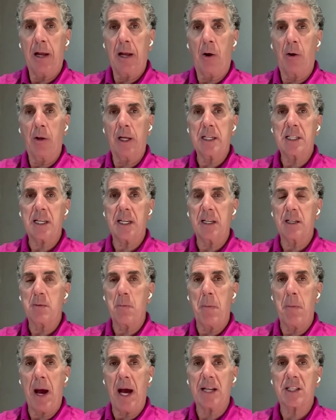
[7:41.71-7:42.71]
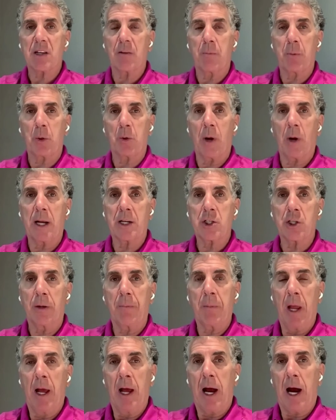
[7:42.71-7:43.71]
and all I see is massive
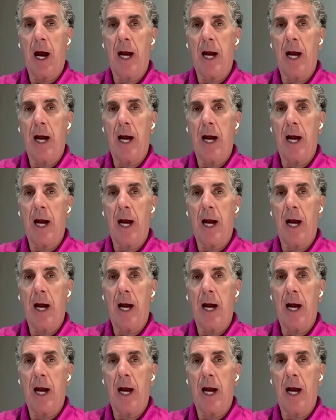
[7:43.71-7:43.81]
progression.